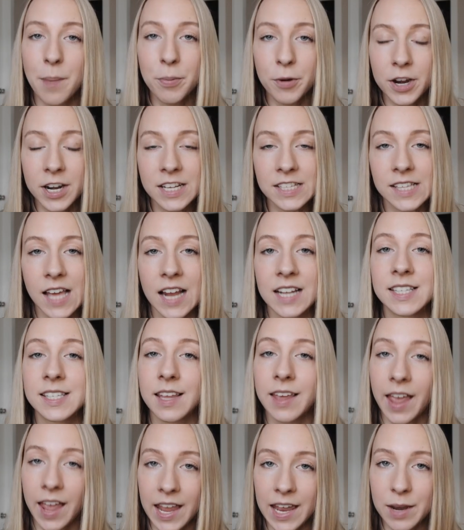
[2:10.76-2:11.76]
App
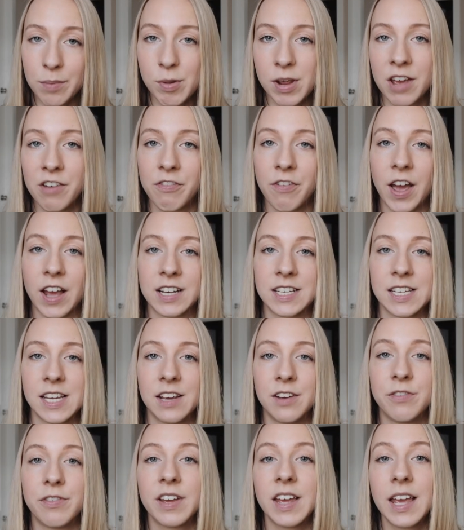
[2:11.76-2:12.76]
redesigns can be
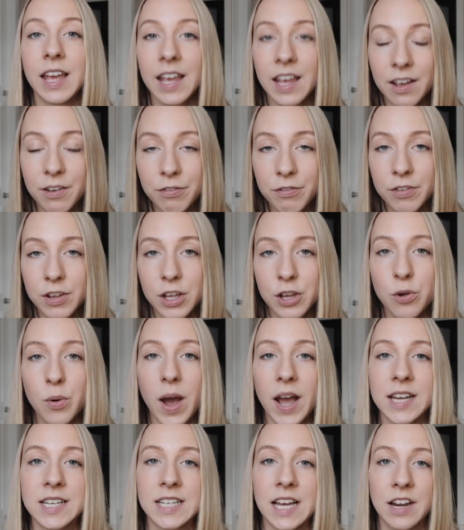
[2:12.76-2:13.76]
effective if
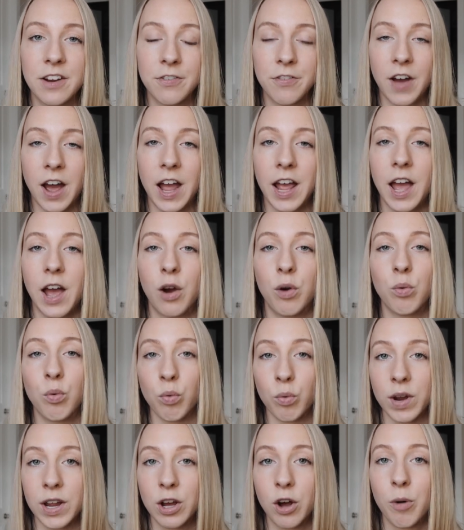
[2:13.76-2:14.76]
you identify a
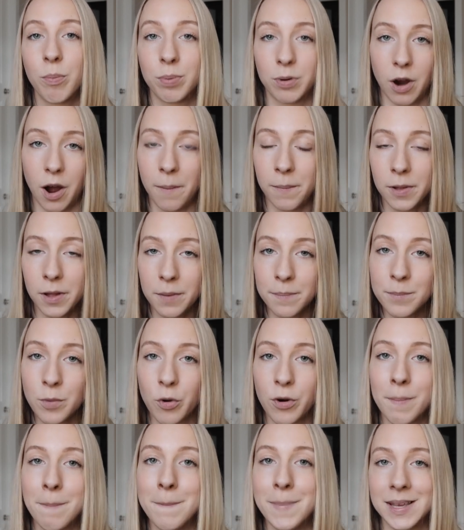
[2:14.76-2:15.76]
real problem
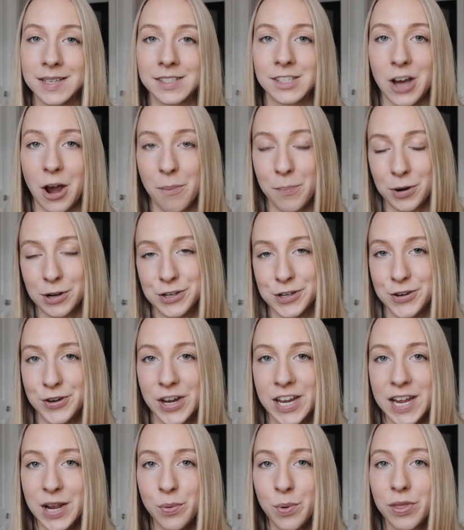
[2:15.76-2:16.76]
or missed
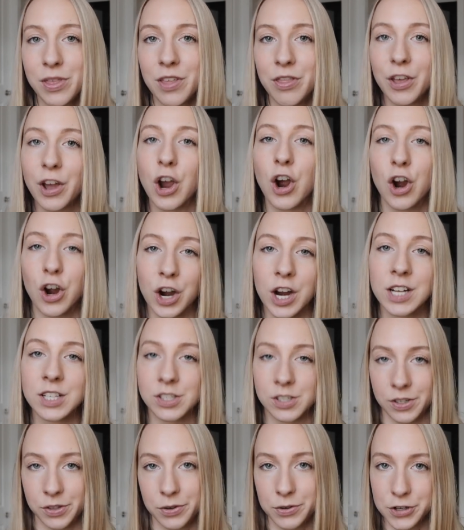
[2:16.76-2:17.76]
opportunity within the
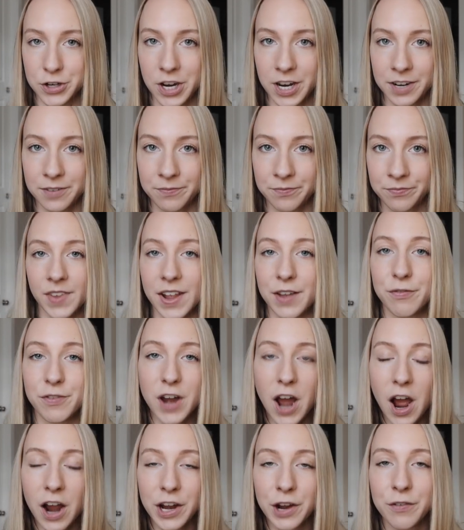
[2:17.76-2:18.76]
current solution. If
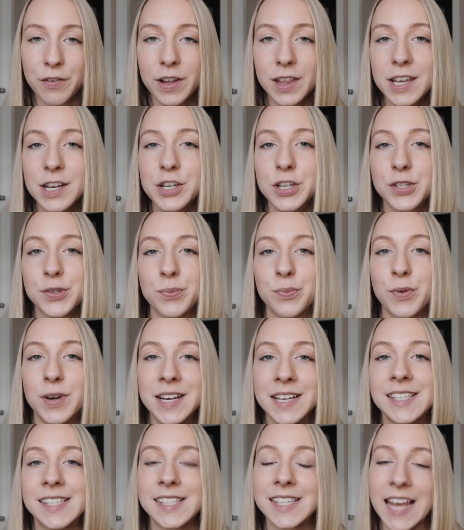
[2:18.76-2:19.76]
not, you're really just
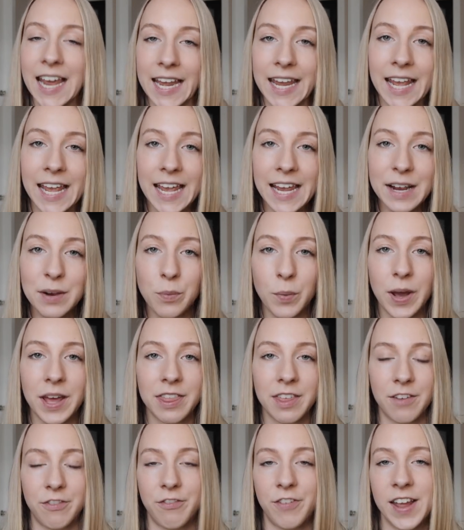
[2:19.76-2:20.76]
reskinning it
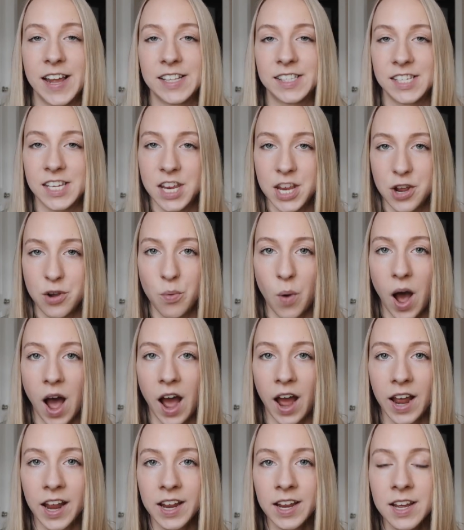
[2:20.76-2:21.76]
with a fancy
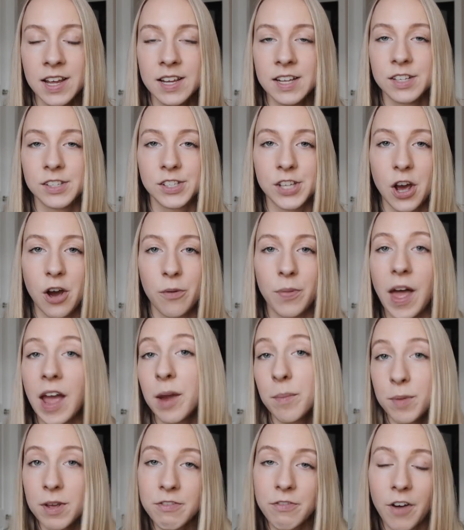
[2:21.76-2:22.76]
UI. So that
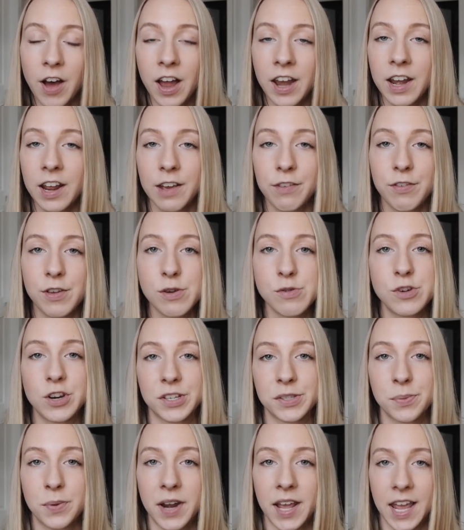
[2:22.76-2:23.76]
can be fun if you
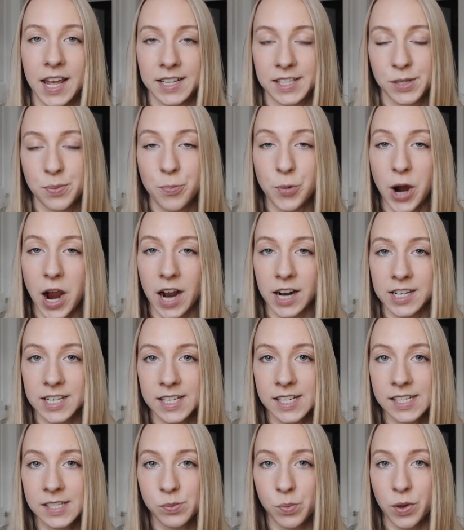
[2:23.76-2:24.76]
just wanna get some
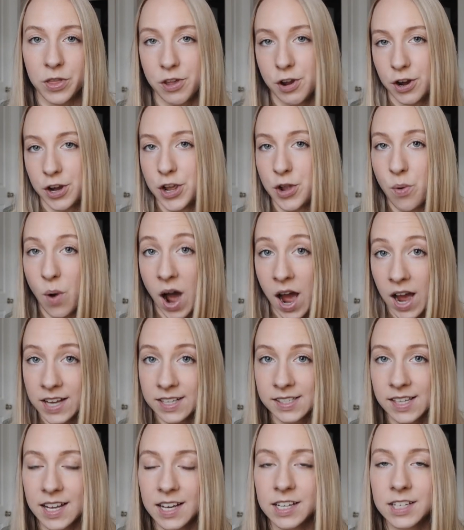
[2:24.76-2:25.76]
practice with your
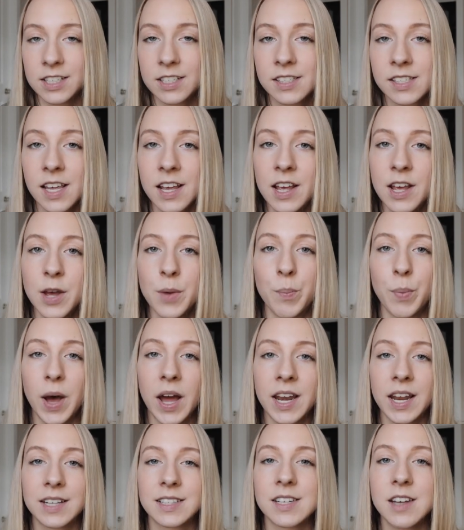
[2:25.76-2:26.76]
UI skills,
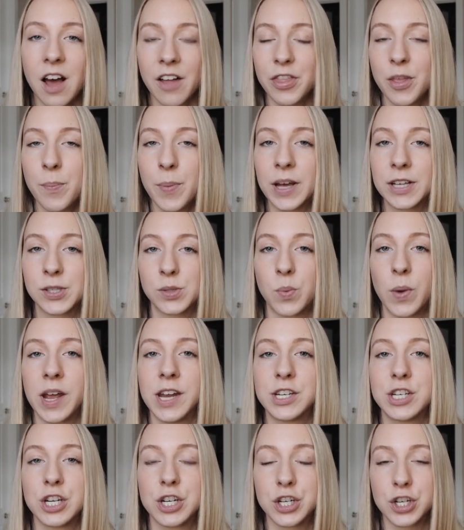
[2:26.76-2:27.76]
but it's not the best
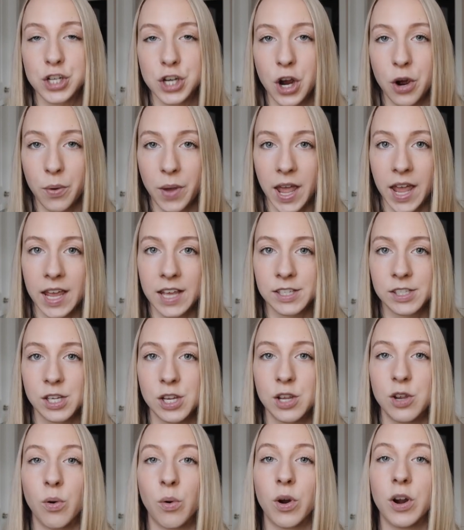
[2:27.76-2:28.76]
way to
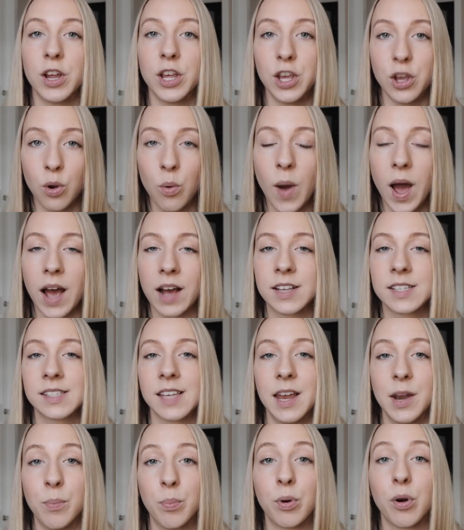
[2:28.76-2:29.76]
showcase your
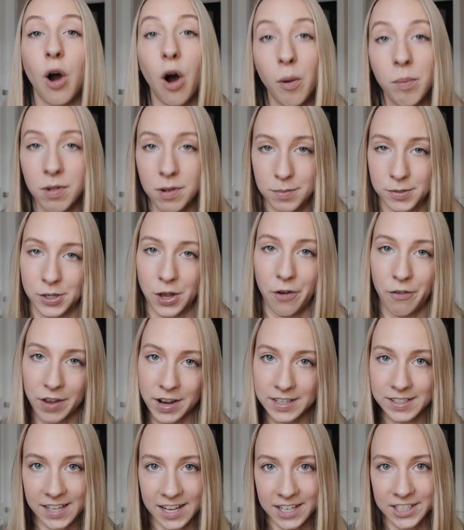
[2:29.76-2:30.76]
UX and problem
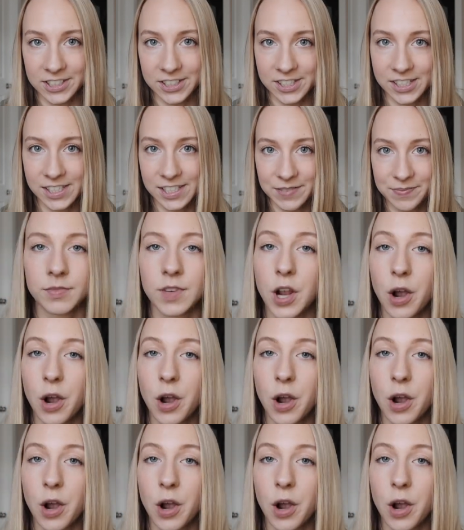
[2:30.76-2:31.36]
solving skills.